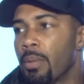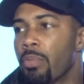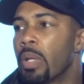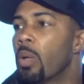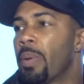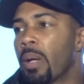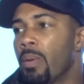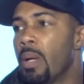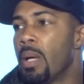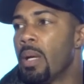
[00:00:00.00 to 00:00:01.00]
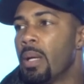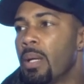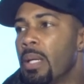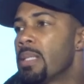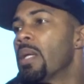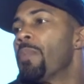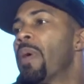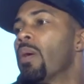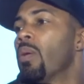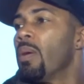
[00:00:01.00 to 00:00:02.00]
Real pickle. He's in the
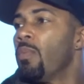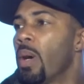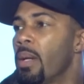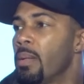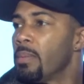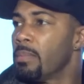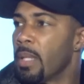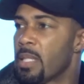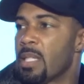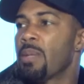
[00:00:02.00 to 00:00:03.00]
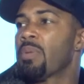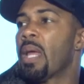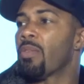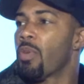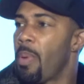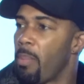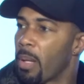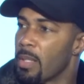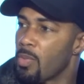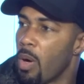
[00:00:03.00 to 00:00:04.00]
pickle of what it seems like the
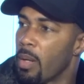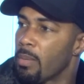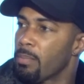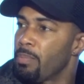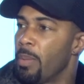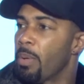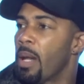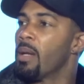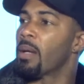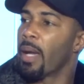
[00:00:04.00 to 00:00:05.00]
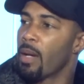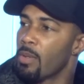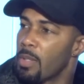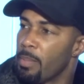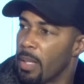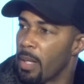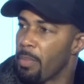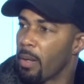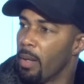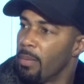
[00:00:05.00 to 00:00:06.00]
Republicans want people that look like Ghost to be in the
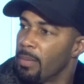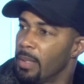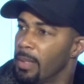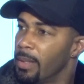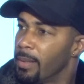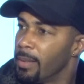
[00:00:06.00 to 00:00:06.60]
pickle of.